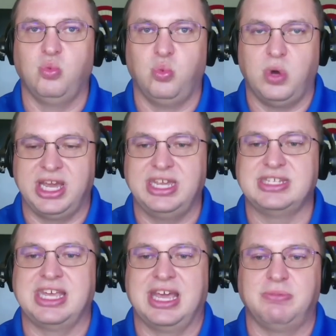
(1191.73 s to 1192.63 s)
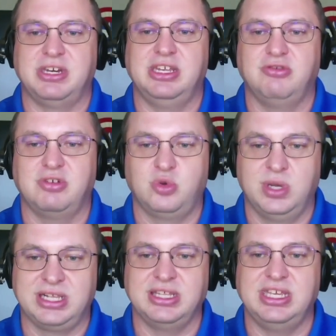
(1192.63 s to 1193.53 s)
why it's happening
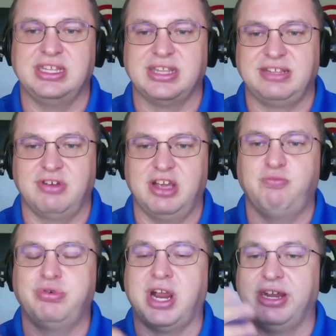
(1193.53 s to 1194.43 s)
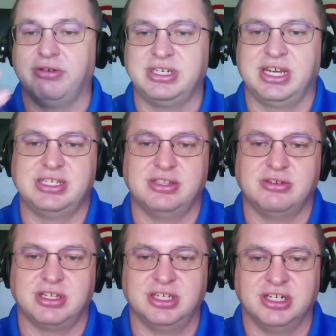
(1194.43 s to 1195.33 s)
quickly and like prioritizing
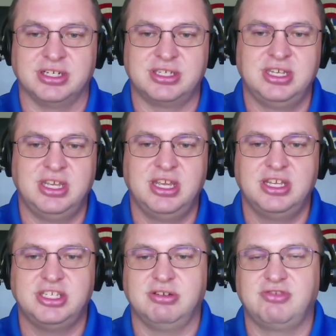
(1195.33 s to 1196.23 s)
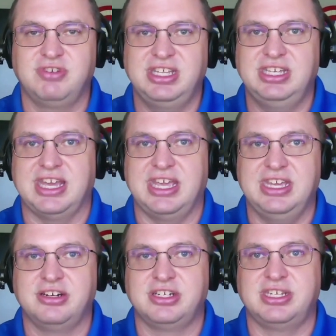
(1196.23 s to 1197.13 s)
those alerts. So it's really that
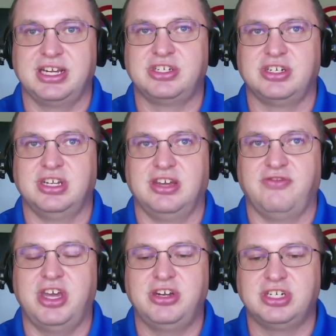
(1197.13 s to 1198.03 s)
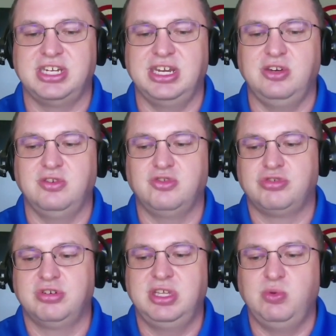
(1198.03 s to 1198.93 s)
intersection of understanding
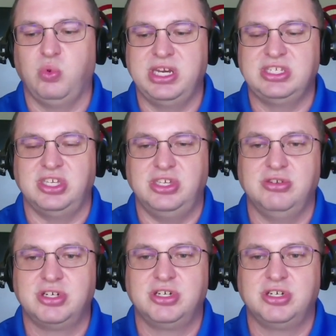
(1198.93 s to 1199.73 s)
truly what is the user